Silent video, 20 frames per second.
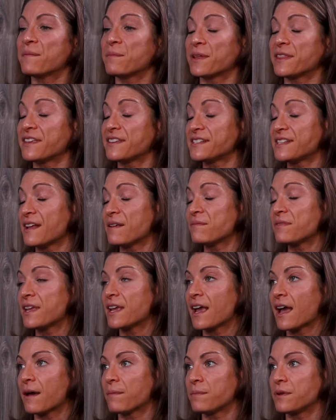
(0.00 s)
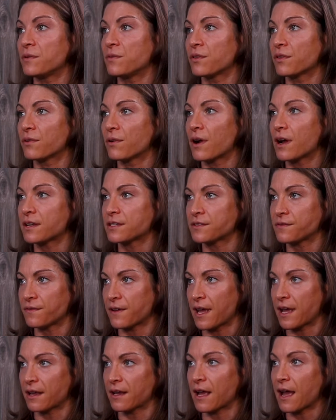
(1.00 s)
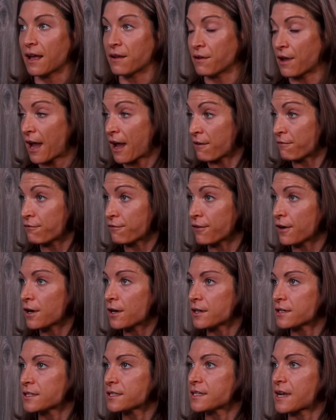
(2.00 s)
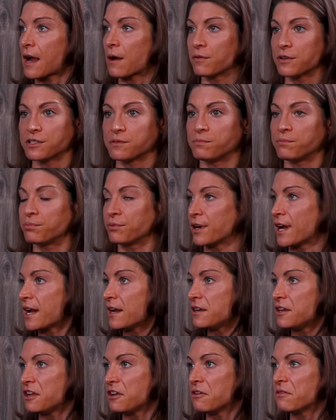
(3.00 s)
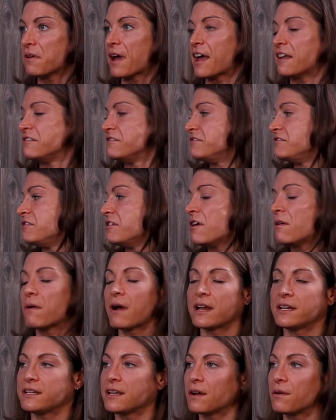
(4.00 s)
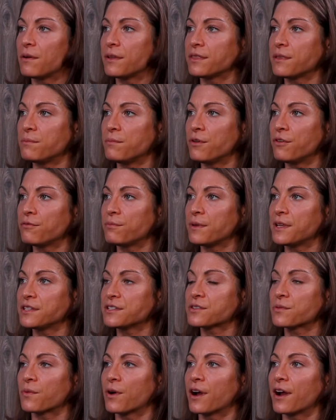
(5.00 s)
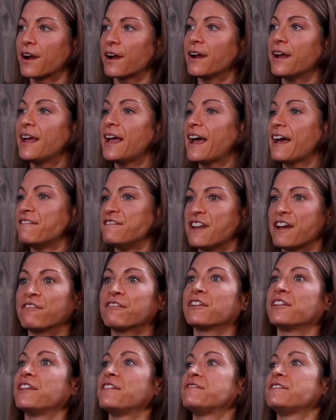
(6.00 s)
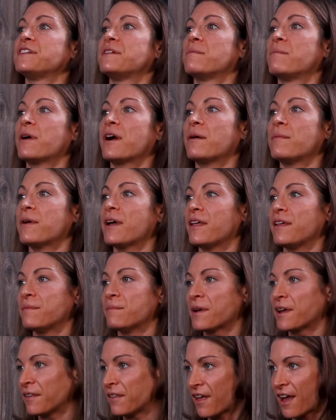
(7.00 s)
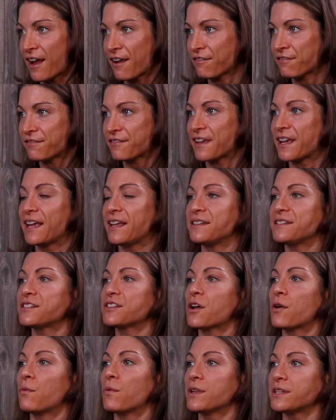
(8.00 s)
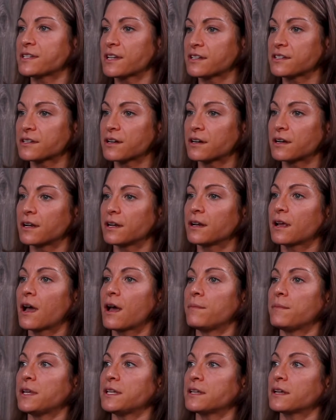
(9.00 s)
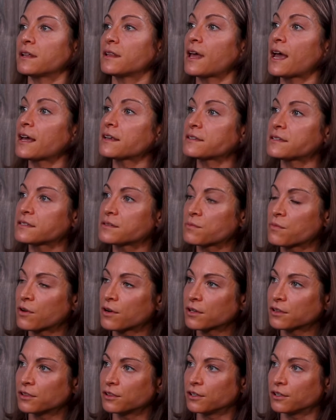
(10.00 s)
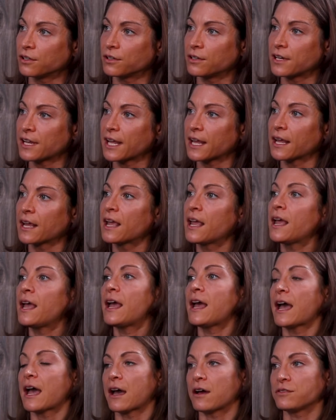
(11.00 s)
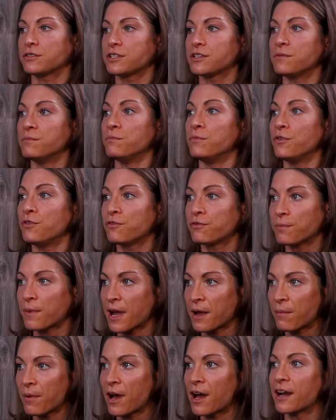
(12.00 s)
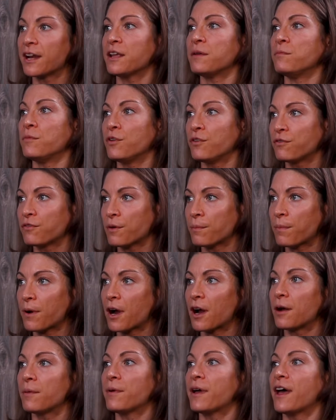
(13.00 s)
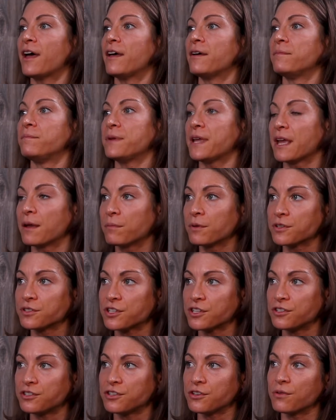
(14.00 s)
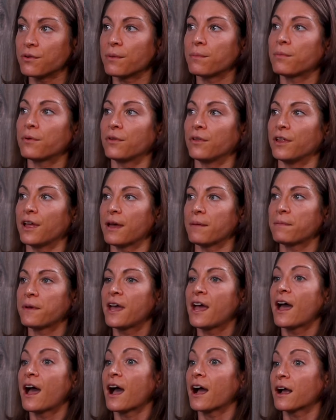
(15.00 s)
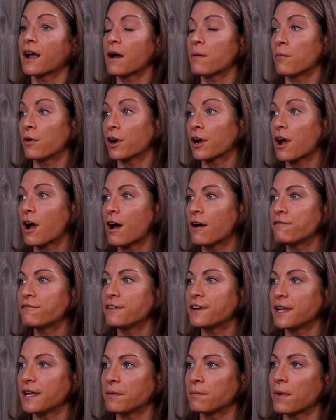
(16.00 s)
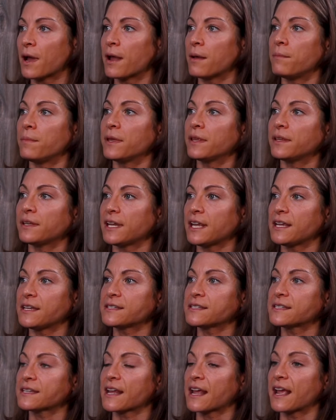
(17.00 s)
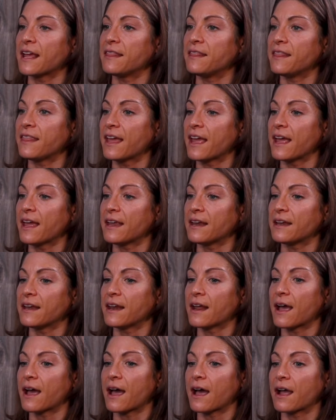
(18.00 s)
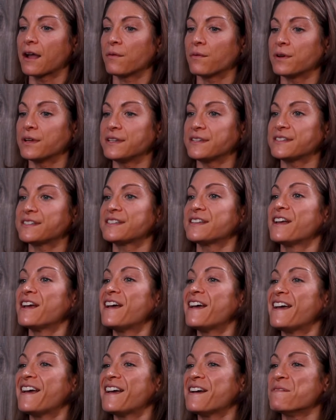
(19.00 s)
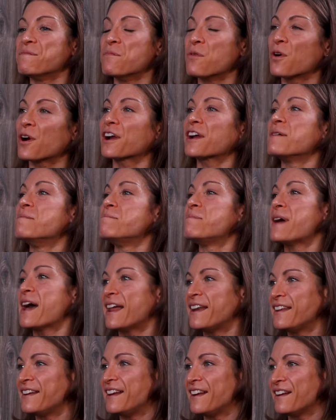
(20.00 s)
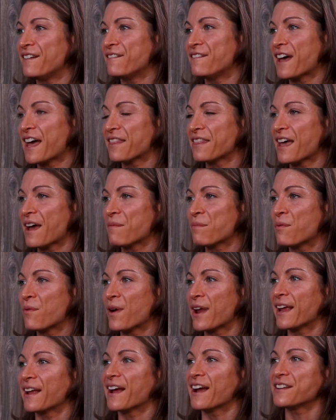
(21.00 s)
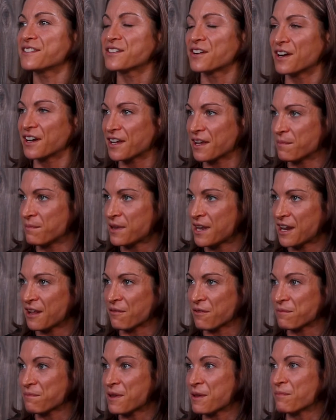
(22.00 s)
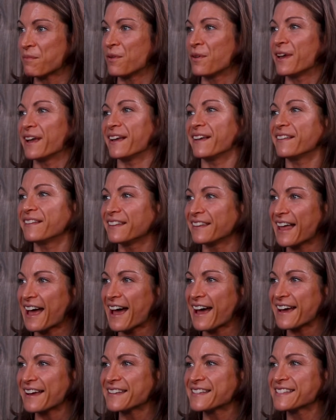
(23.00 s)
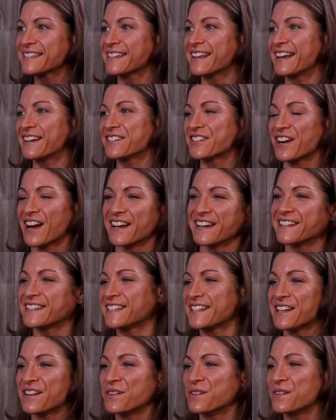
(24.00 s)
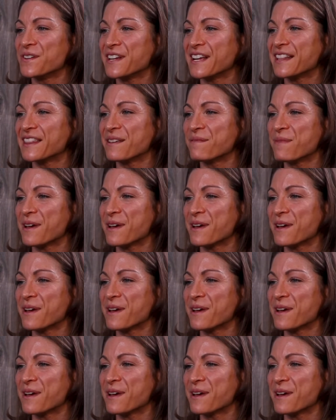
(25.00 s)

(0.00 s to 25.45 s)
But the same thing happened with CrossFit. And at first, I was brand new, had no idea what the movements were, never lifted a barbell in my life. And so once I started coming to classes more, learning how to move my body, move a barbell, be able to do a pull-up, I got more confident in my abilities. And then I was more competitive at that point. I started competing with people in class, like trying to see who would get the